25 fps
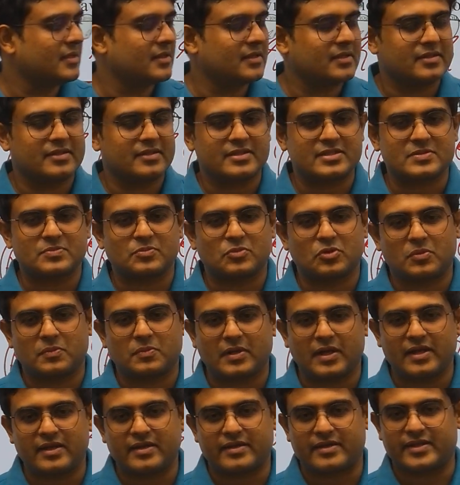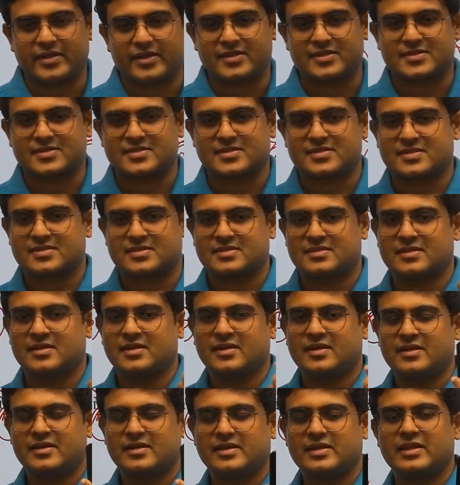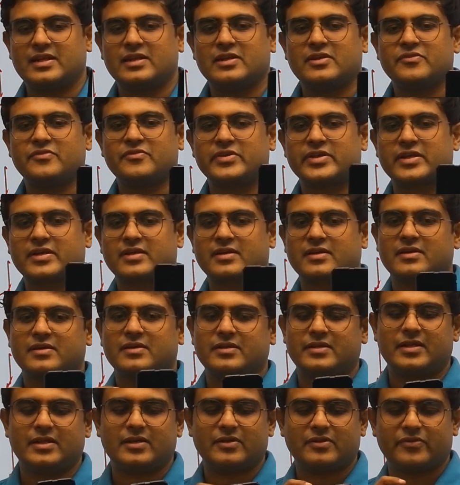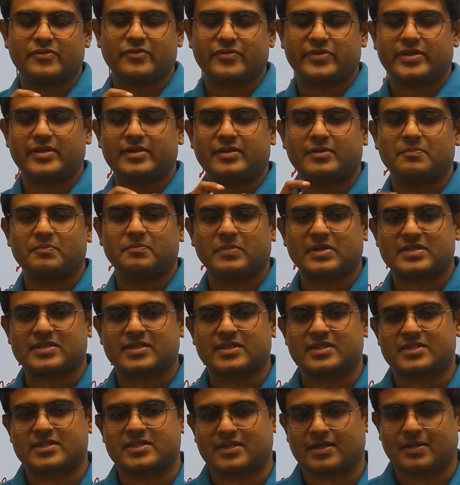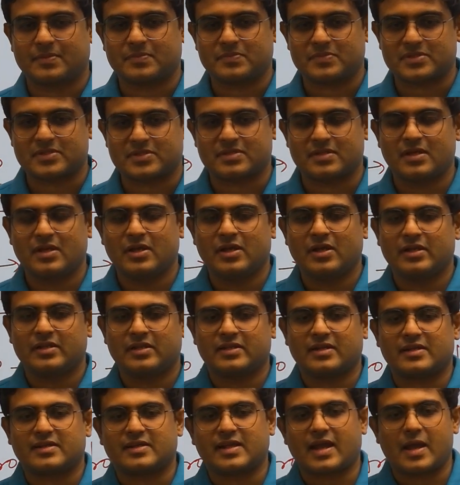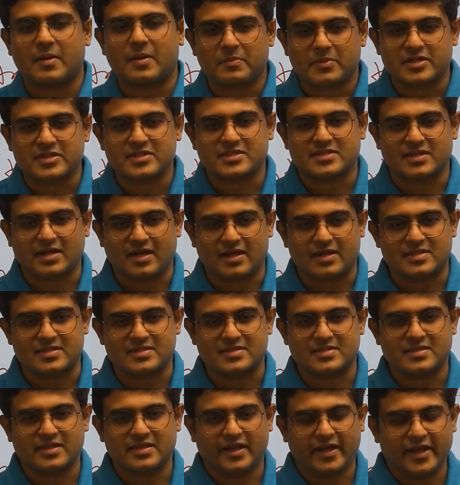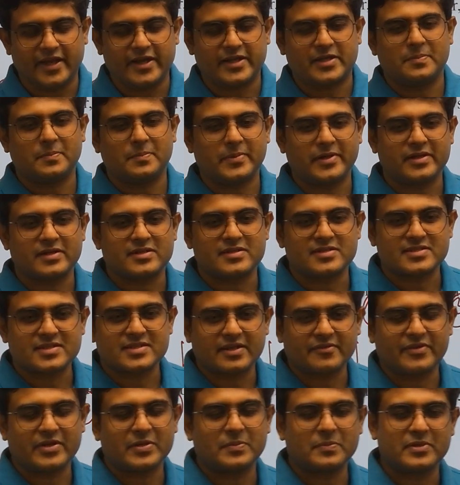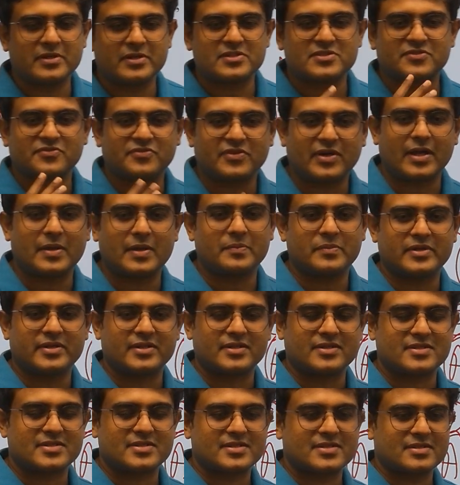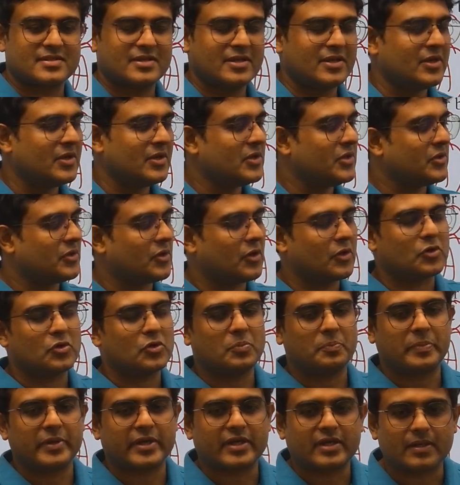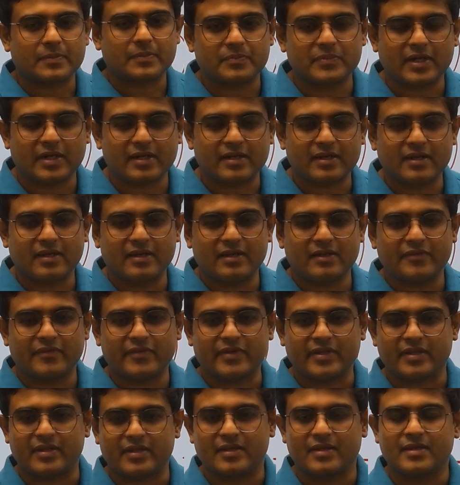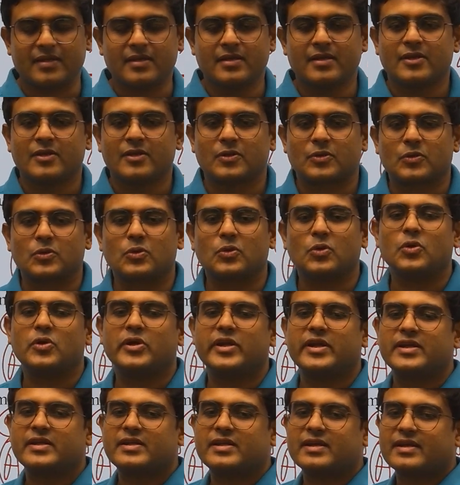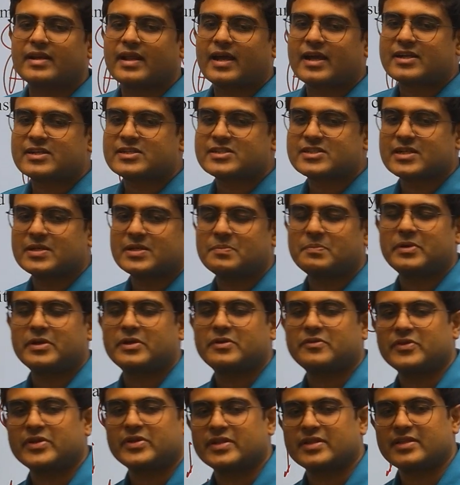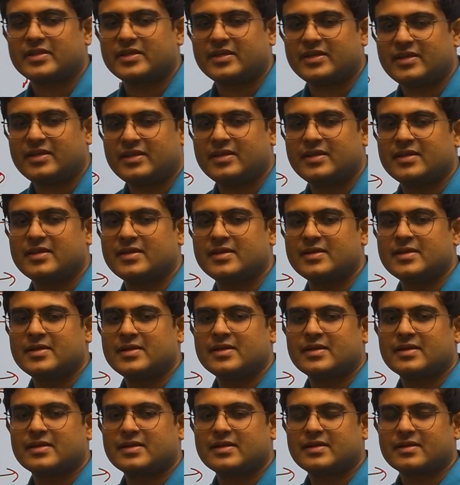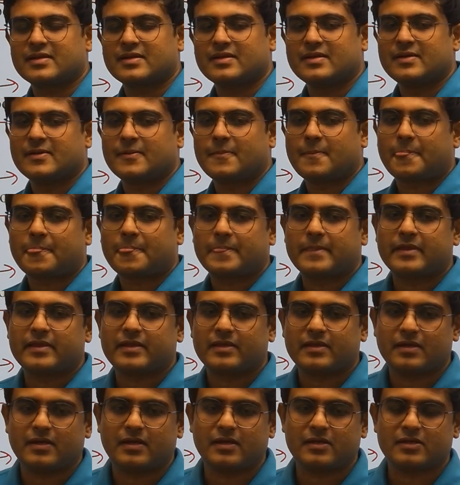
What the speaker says: this mobile rings. Delivery message comes. The timer starts. 8 minutes, 7 minutes, 5 minutes. You have to pick up that delivery. No interaction between the